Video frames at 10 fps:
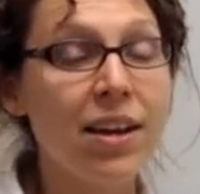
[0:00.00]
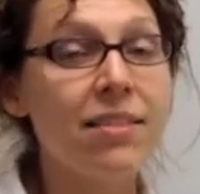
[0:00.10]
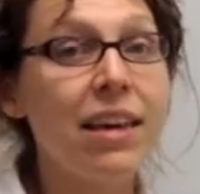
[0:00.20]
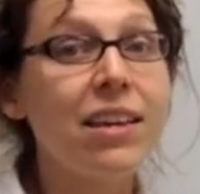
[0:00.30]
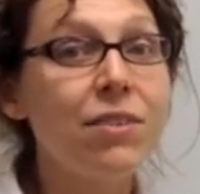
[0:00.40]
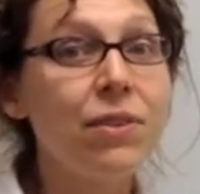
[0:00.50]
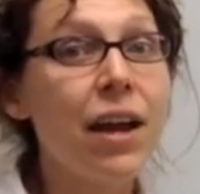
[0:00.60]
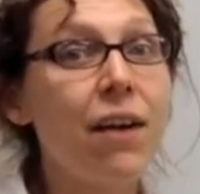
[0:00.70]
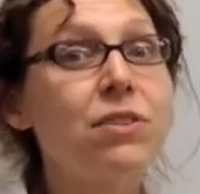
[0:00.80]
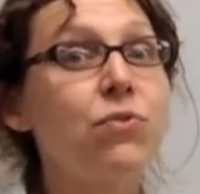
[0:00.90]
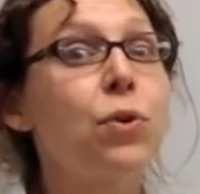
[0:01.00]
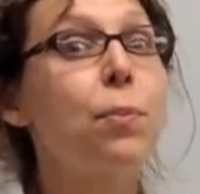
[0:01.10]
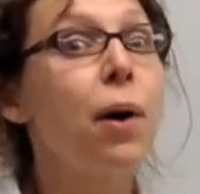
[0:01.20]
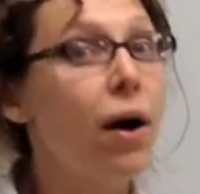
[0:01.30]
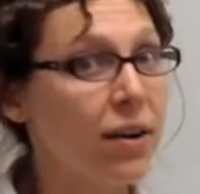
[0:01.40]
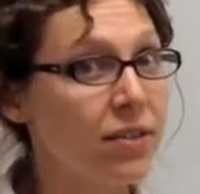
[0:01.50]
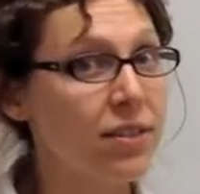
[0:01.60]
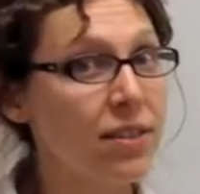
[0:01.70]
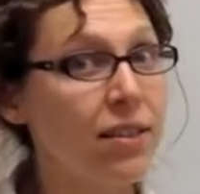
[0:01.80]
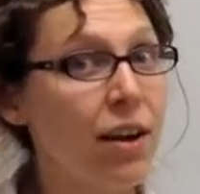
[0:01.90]
They even have different
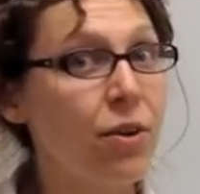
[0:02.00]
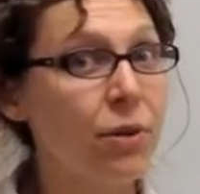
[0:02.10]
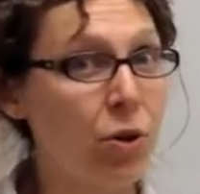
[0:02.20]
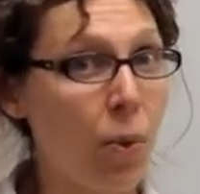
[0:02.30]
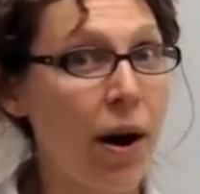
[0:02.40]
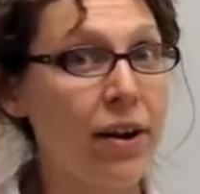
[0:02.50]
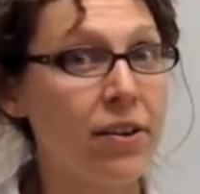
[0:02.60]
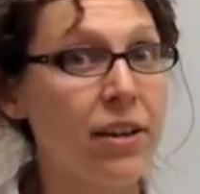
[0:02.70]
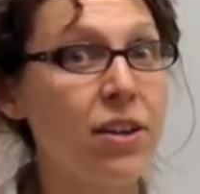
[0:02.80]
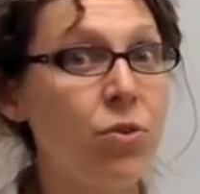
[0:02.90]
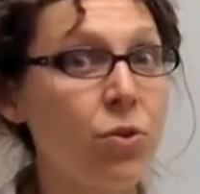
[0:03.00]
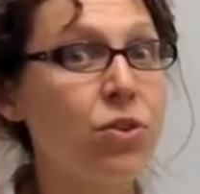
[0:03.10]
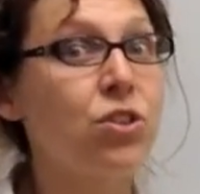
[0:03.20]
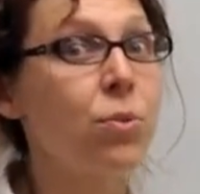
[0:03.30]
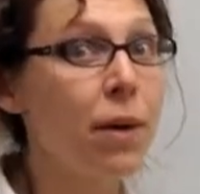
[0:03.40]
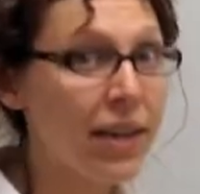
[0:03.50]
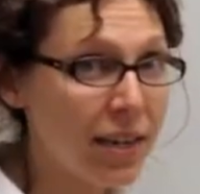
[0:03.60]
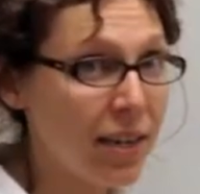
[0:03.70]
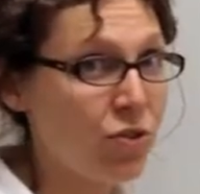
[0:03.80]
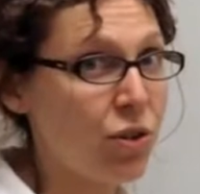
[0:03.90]
parts that are required in order to make
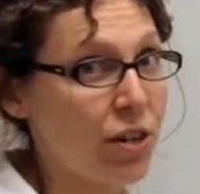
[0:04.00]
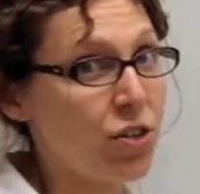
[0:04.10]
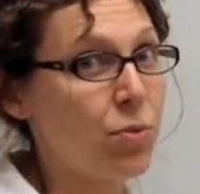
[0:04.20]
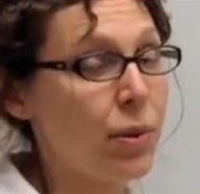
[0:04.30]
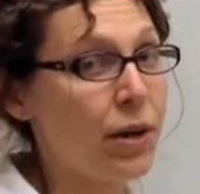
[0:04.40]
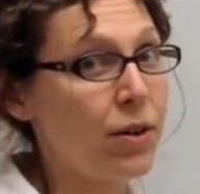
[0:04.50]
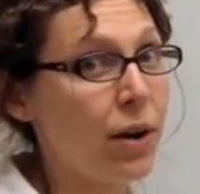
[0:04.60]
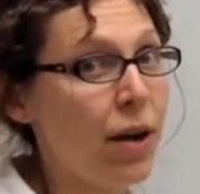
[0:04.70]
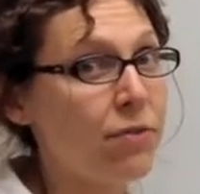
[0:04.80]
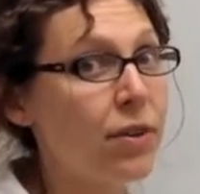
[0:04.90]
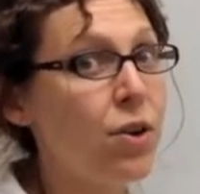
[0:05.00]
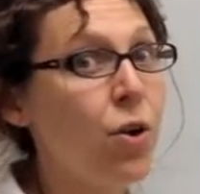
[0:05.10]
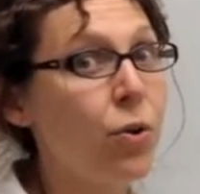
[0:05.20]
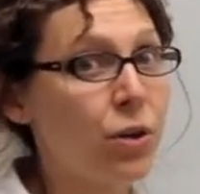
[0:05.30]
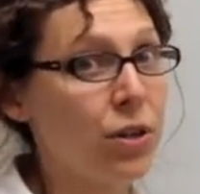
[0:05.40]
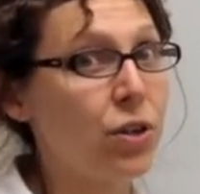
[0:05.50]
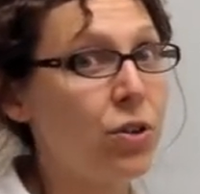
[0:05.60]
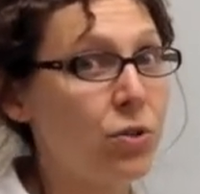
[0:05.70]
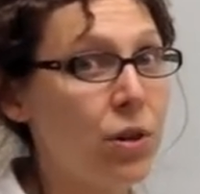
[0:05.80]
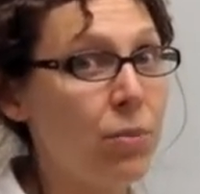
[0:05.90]
an introduction paragraph or a
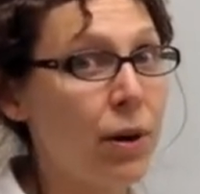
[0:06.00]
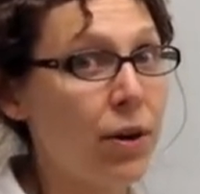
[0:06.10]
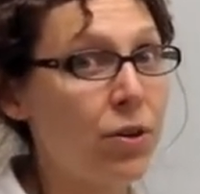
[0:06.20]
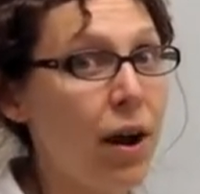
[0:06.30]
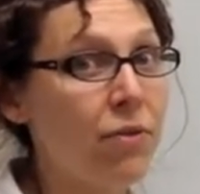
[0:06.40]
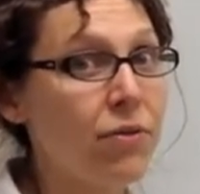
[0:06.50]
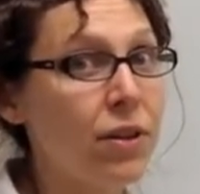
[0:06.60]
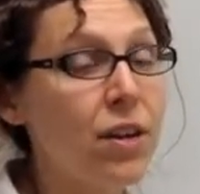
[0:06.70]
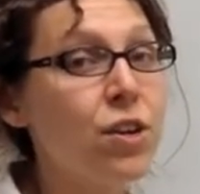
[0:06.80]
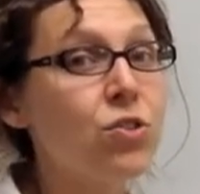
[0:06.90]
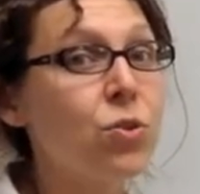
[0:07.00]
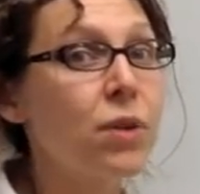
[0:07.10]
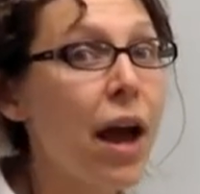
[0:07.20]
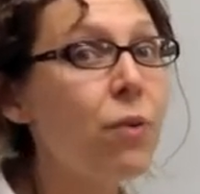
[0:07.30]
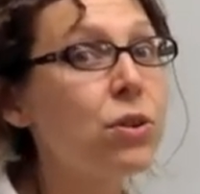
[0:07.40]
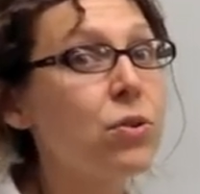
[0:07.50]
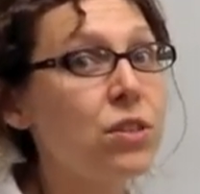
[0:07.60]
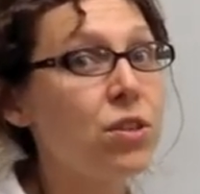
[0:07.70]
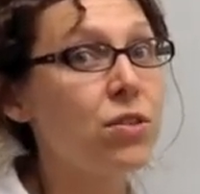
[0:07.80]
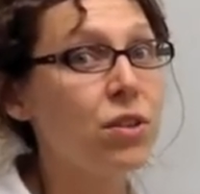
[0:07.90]
concluding paragraph. So now we're
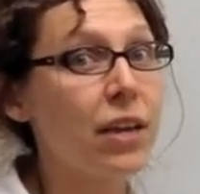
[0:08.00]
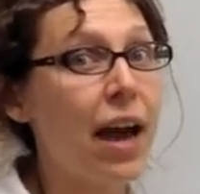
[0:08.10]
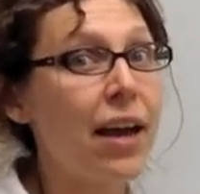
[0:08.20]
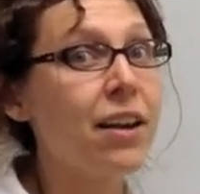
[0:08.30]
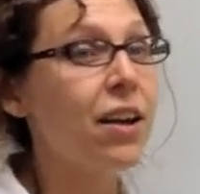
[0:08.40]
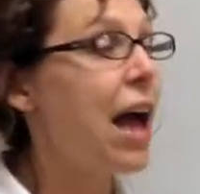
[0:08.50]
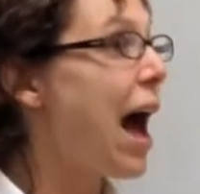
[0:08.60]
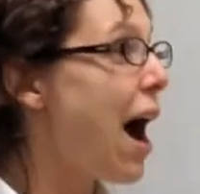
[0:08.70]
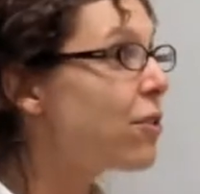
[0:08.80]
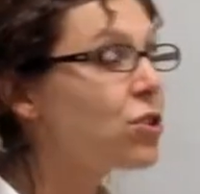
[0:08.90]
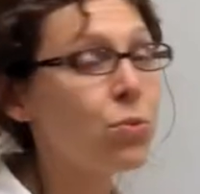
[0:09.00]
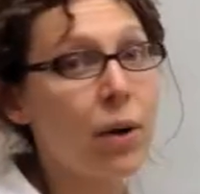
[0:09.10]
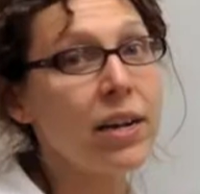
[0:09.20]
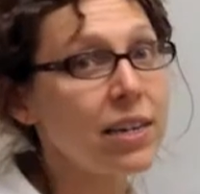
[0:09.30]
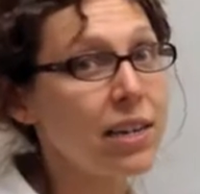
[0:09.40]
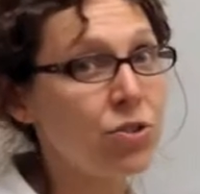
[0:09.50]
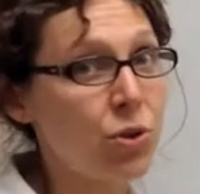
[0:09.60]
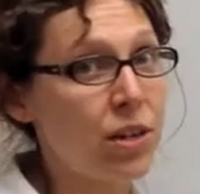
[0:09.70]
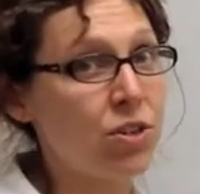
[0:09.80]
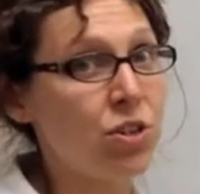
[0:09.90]
going to look at how to write an
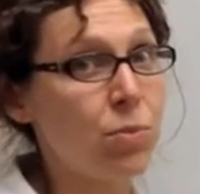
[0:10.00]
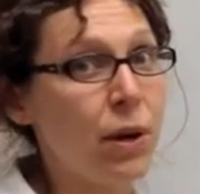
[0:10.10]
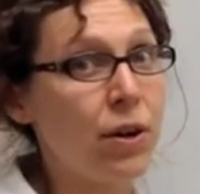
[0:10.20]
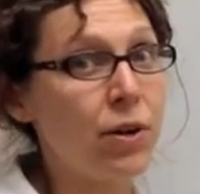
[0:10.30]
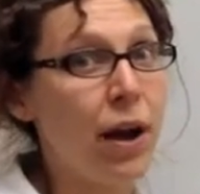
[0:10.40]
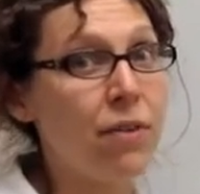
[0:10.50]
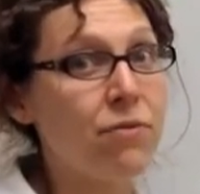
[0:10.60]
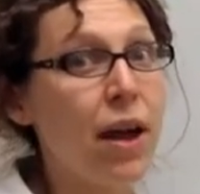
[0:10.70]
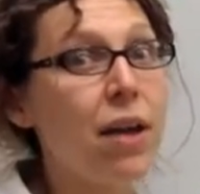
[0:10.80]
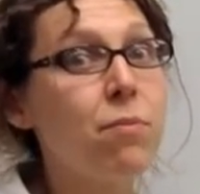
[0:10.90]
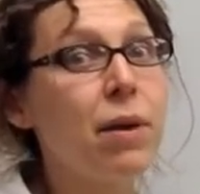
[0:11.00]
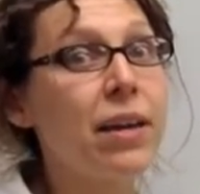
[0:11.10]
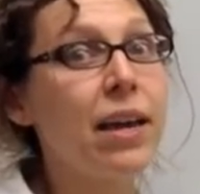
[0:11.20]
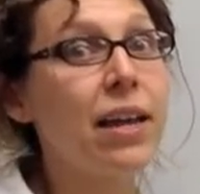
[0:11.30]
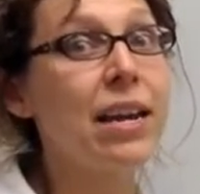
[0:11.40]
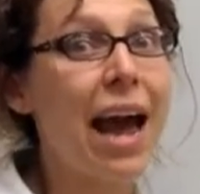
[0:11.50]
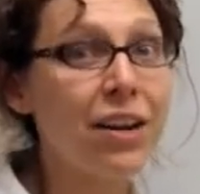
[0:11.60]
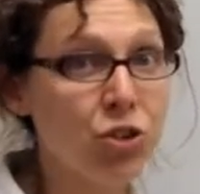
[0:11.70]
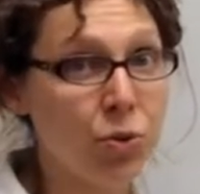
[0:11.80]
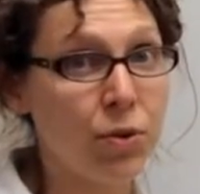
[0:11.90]
introduction paragraph and make it
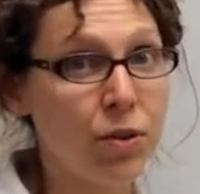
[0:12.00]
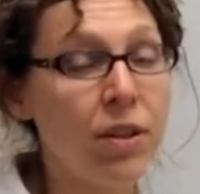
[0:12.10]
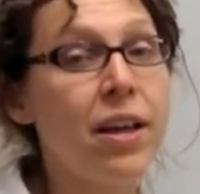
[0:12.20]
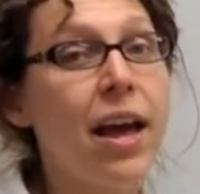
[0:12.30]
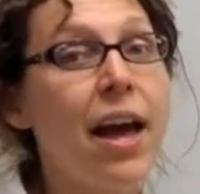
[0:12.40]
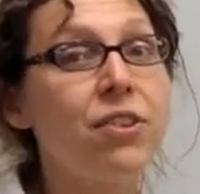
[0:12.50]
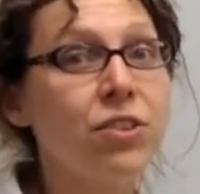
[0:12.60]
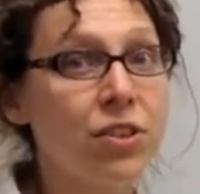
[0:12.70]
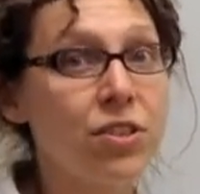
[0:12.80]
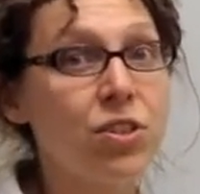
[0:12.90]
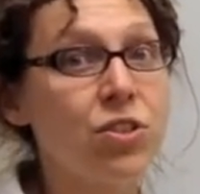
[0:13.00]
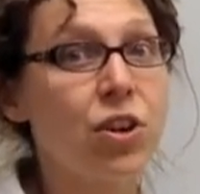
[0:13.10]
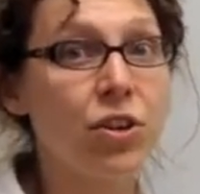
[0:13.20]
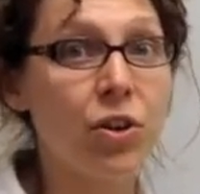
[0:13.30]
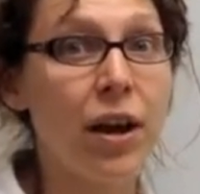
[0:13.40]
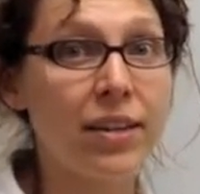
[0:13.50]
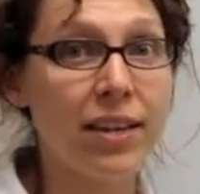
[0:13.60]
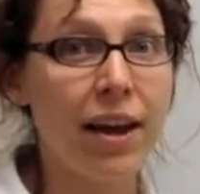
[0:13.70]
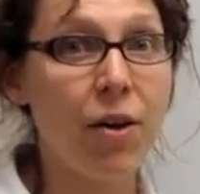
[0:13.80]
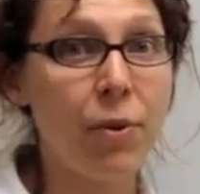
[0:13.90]
natural and good to start your
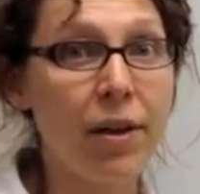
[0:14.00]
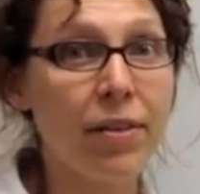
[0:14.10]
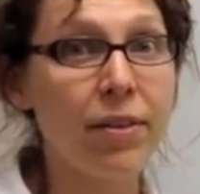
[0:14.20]
essay out with.